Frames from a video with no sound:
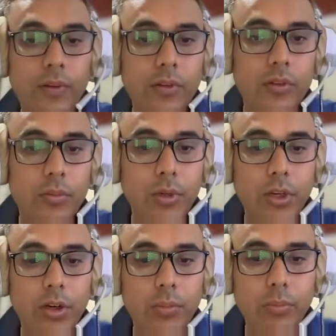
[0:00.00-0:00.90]
So my
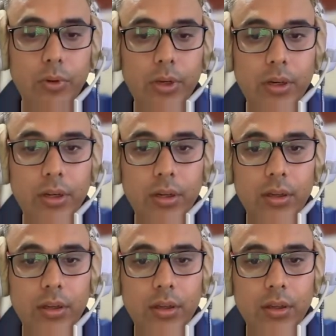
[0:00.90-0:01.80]
opponent
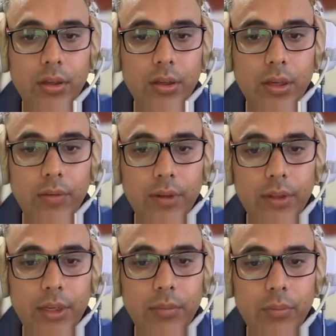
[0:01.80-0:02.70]
having
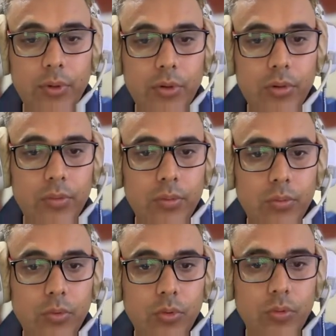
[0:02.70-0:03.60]
that beautiful
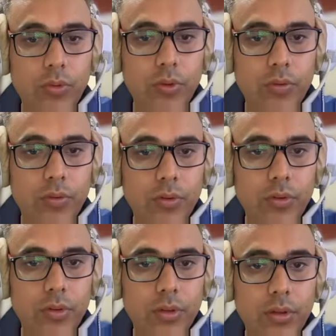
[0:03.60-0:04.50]
move, which was
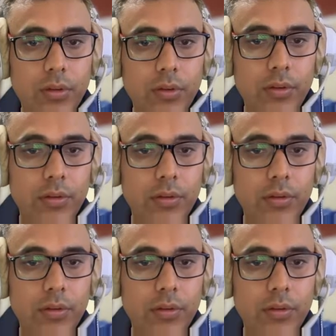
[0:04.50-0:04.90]
this.